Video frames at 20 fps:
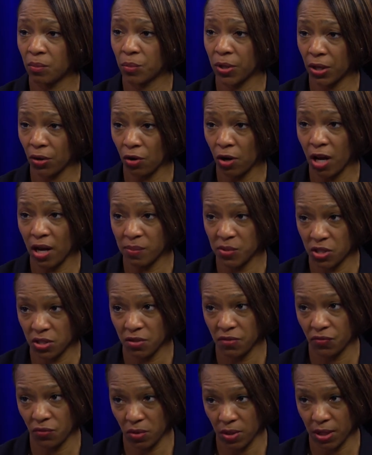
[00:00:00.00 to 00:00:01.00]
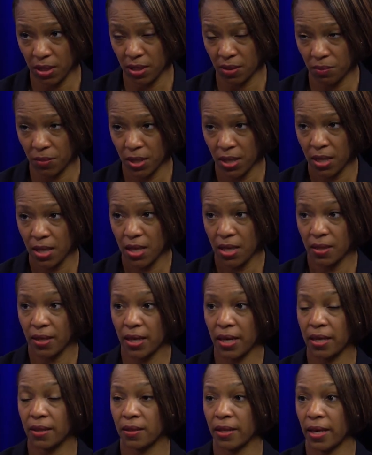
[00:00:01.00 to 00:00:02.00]
better options for them. Mm -hmm.
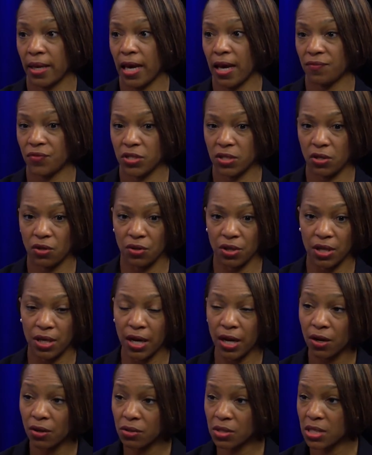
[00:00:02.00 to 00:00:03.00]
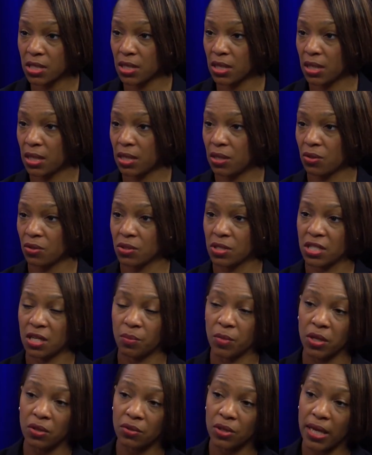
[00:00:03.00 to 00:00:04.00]
They they have to go to Carrollton or
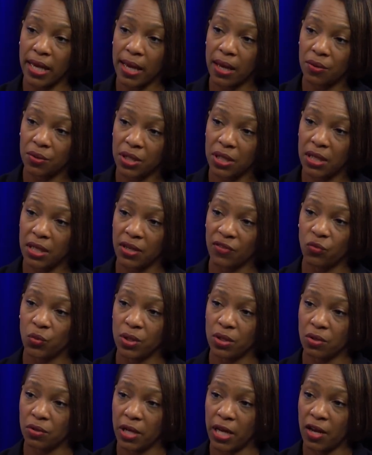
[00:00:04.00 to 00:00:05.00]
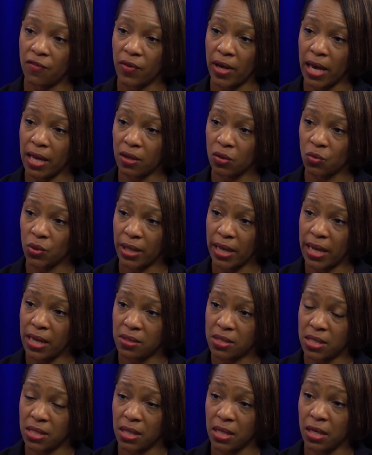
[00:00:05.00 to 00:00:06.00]
some other county if we don't have adequate
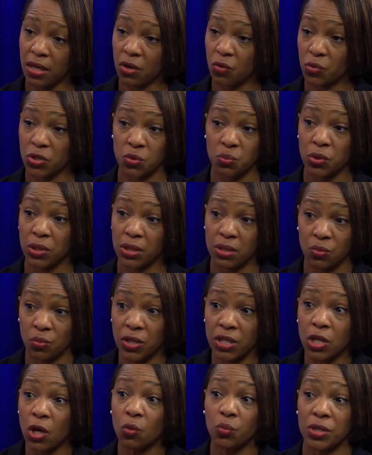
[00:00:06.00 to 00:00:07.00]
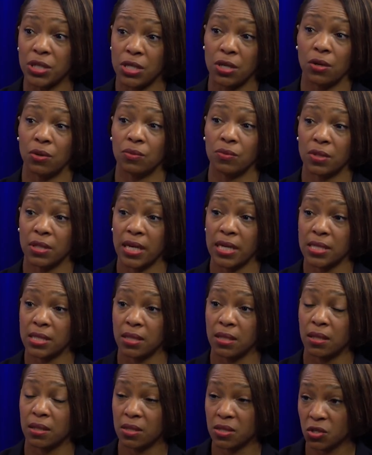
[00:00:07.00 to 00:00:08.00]
housing here, which we we know we don't. That's
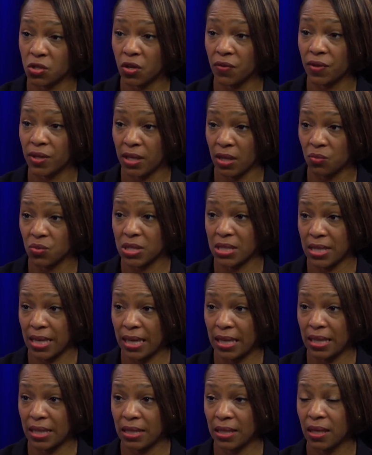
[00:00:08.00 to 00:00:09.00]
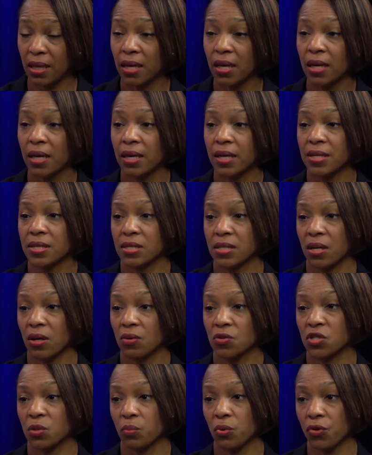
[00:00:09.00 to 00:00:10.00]
a, a survey that was taken. Mm -hmm.
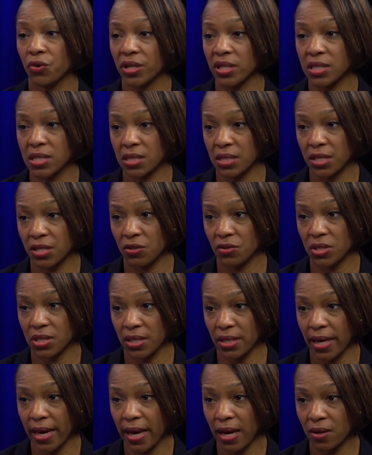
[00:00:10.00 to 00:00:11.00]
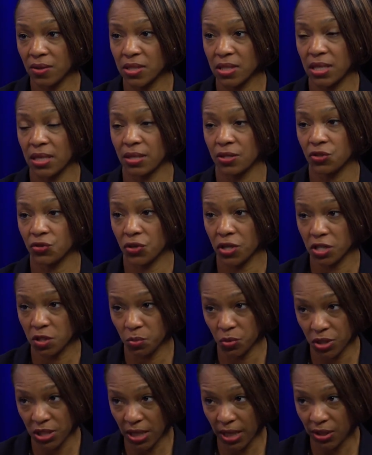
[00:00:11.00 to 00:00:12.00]
So supporting seniors in housing and
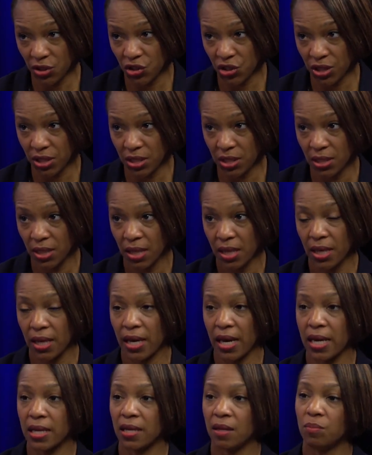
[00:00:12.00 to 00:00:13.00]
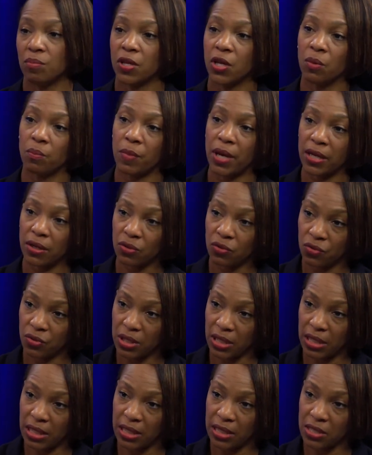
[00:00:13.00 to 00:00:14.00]
transportation and in their medical
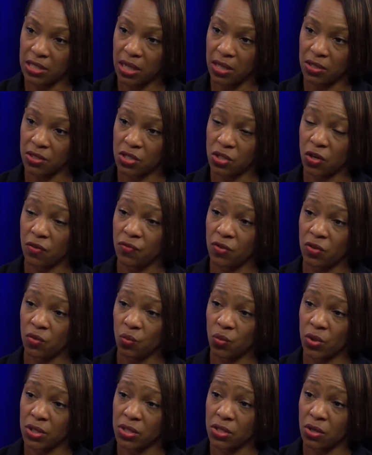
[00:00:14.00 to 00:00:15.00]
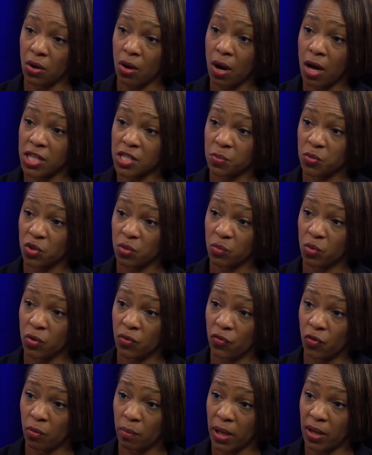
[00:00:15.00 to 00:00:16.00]
needs. I served on the Wellstar Hospital
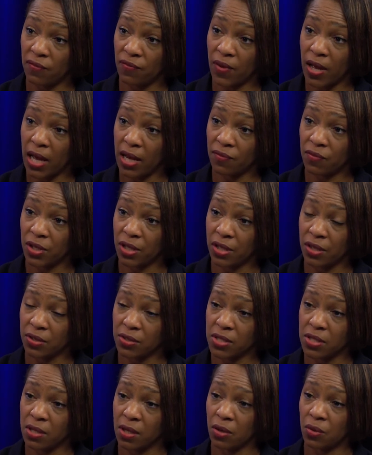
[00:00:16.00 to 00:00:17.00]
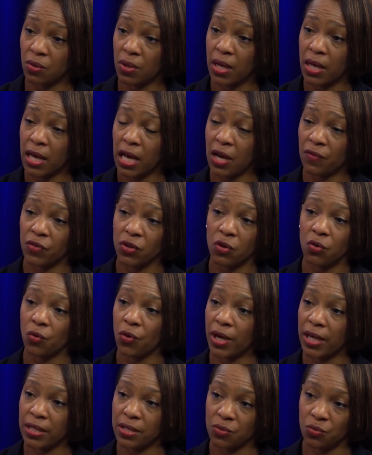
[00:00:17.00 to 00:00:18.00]
Board for about five years, so yes. I have a
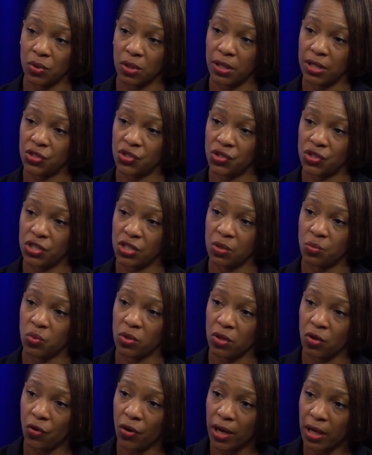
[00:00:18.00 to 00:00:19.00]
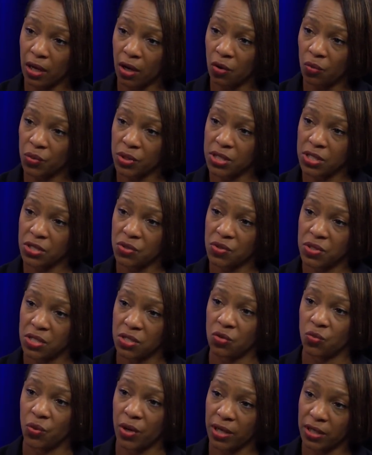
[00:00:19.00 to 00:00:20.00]
great relationship with Craig Owens, who is the
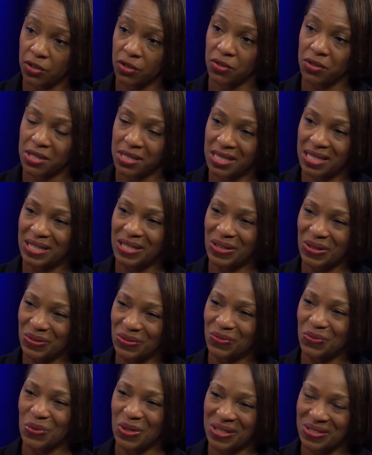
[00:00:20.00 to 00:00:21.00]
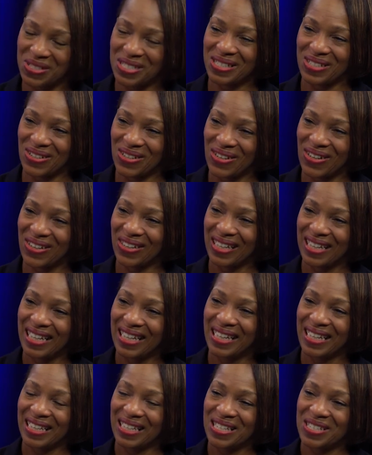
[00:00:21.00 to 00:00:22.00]
director and CEO of Wellstar.
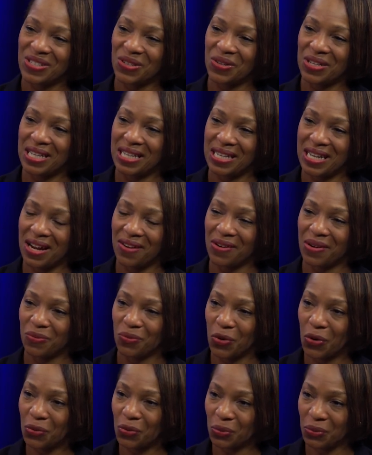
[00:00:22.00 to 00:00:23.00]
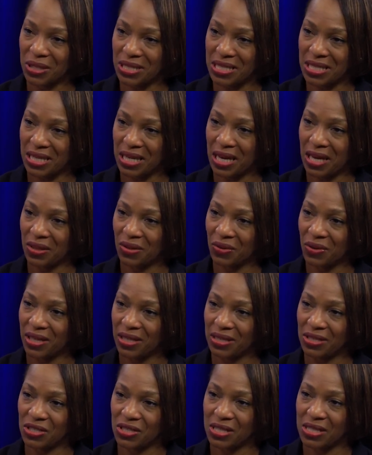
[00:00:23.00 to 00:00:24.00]
Yes. So he and I are at Rotary together
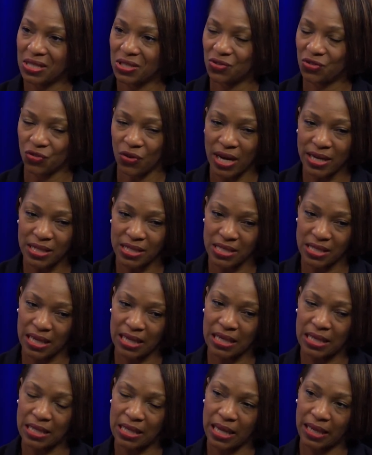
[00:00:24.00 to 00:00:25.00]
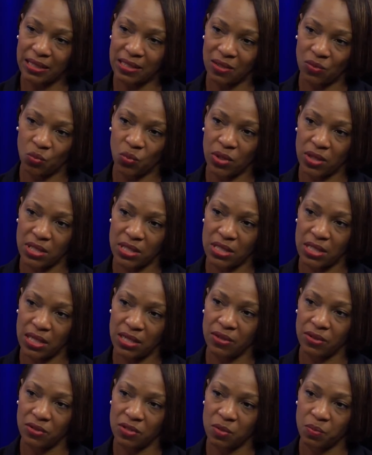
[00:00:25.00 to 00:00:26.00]
and just trying to stay connected with
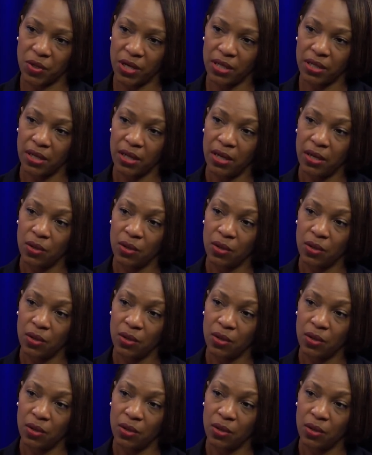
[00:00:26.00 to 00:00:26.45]
seniors, but